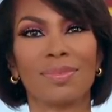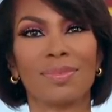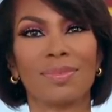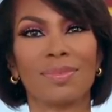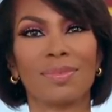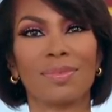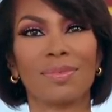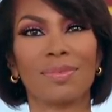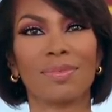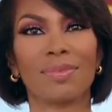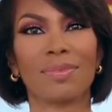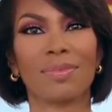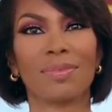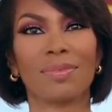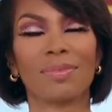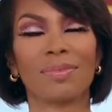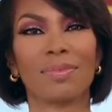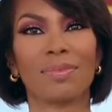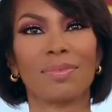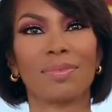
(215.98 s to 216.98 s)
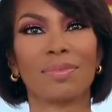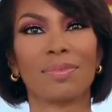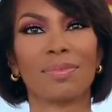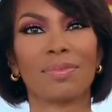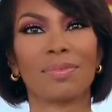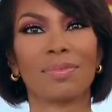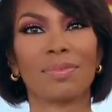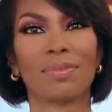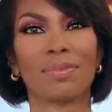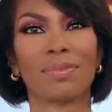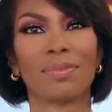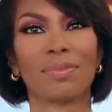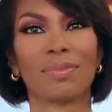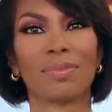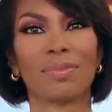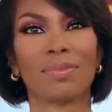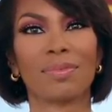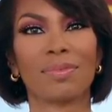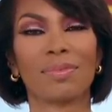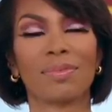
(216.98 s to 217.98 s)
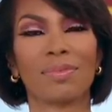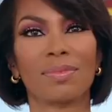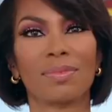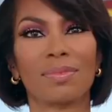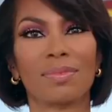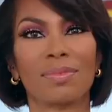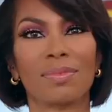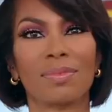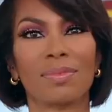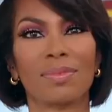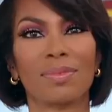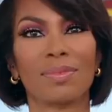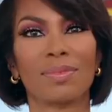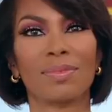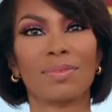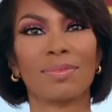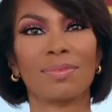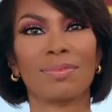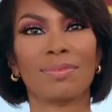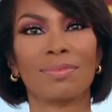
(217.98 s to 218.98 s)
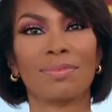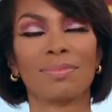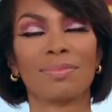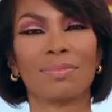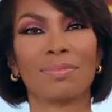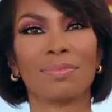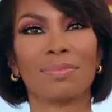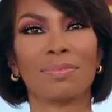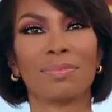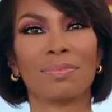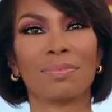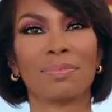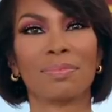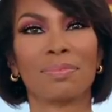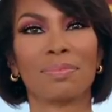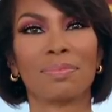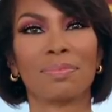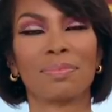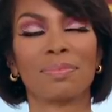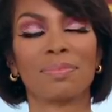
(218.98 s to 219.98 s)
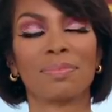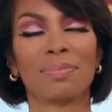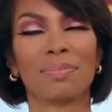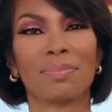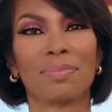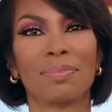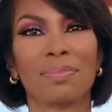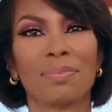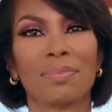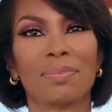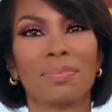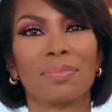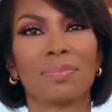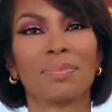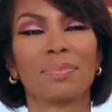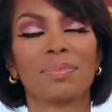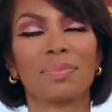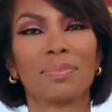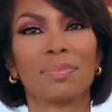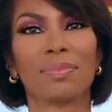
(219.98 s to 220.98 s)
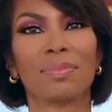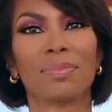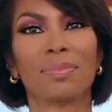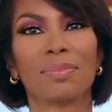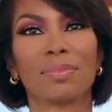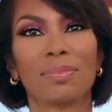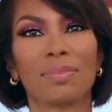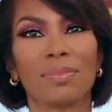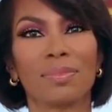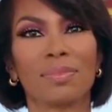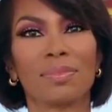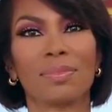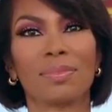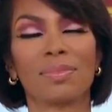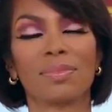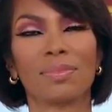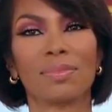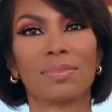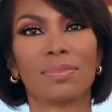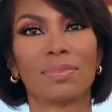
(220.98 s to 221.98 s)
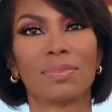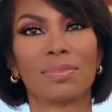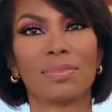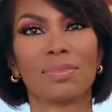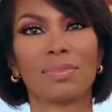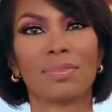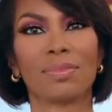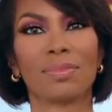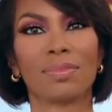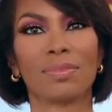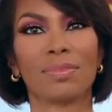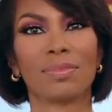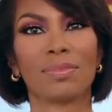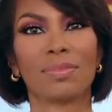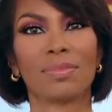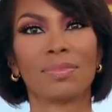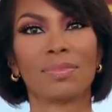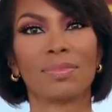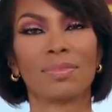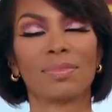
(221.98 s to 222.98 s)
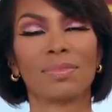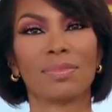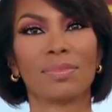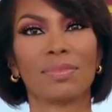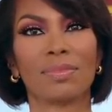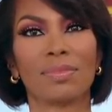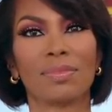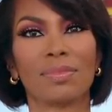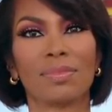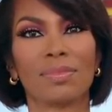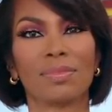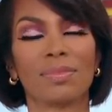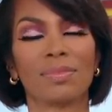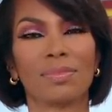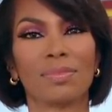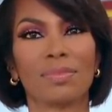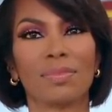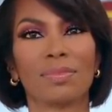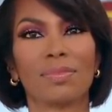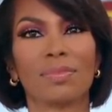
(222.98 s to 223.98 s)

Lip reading: The person shown says nothing.